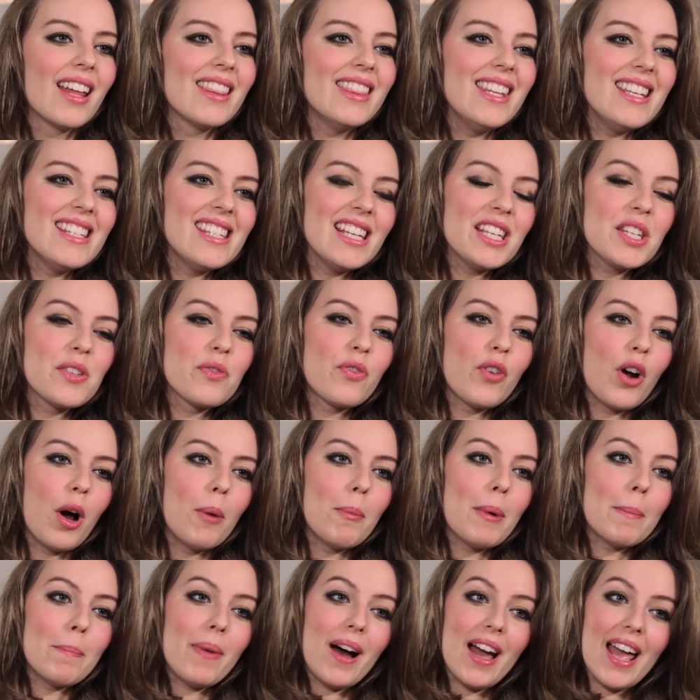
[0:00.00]
This is
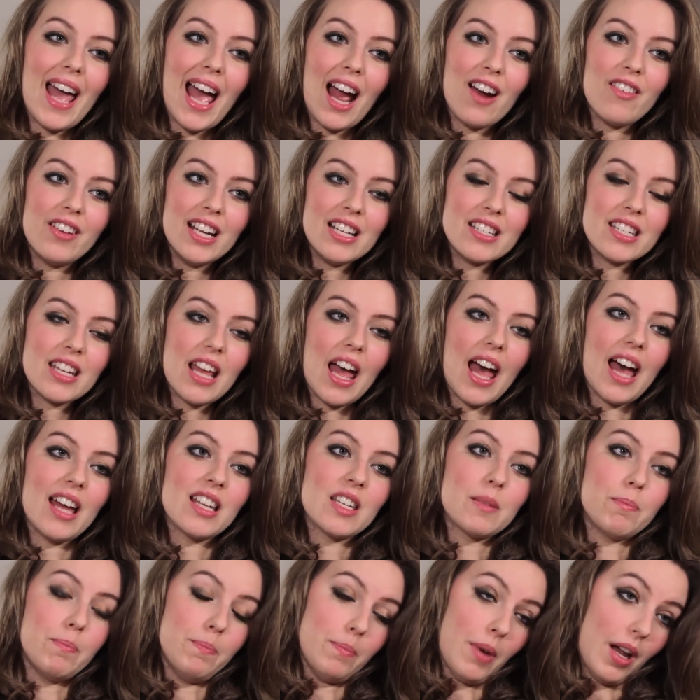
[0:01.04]
from By Harriet
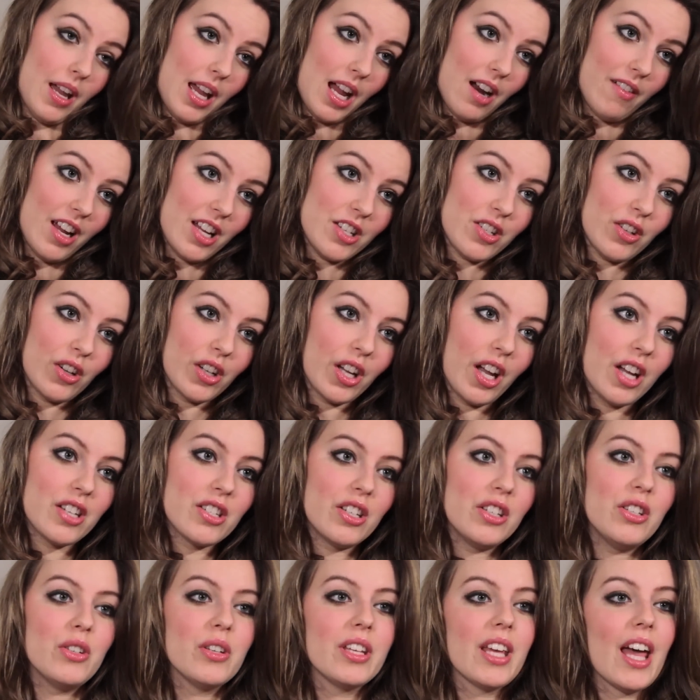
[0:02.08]
at
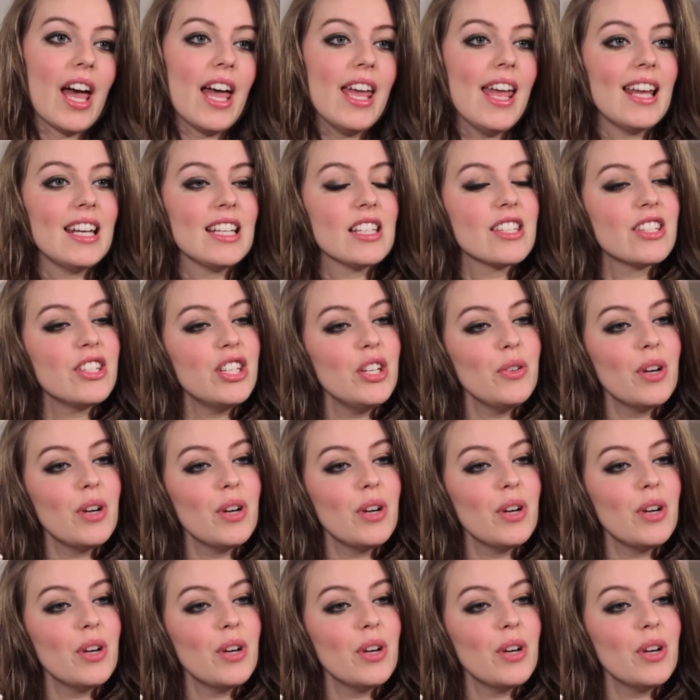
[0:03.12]
byharriet.co.uk and it's